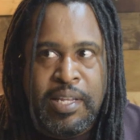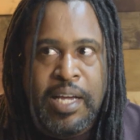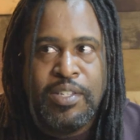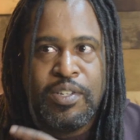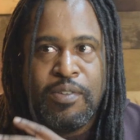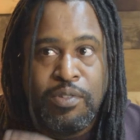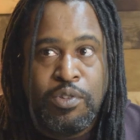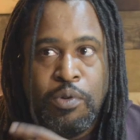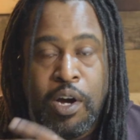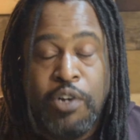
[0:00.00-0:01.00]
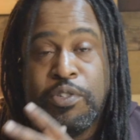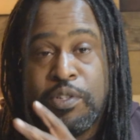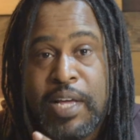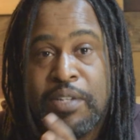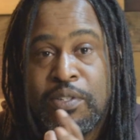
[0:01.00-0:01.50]
tens of to
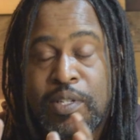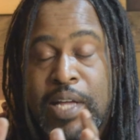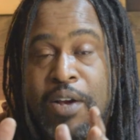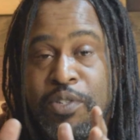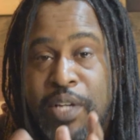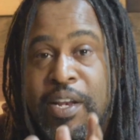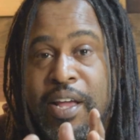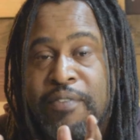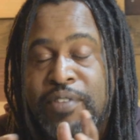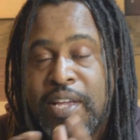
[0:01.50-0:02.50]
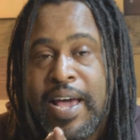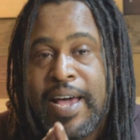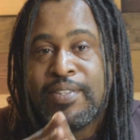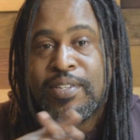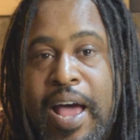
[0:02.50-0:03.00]
hundreds of thousands of dollars in
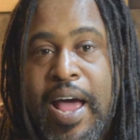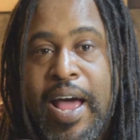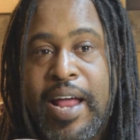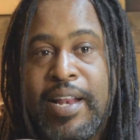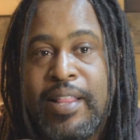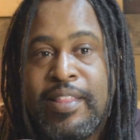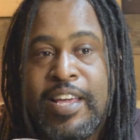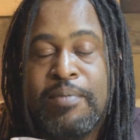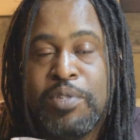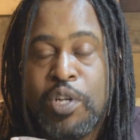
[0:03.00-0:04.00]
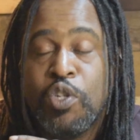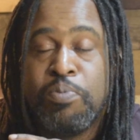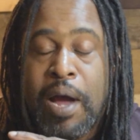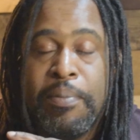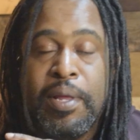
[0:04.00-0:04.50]
FTX, and they
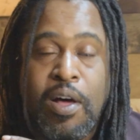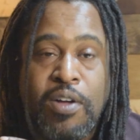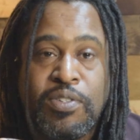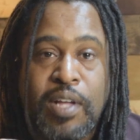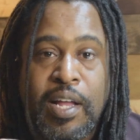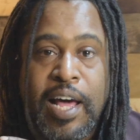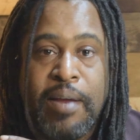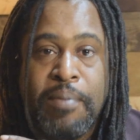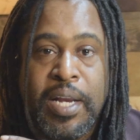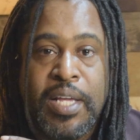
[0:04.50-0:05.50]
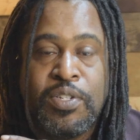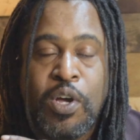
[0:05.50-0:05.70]
themselves probably lost a lot of money.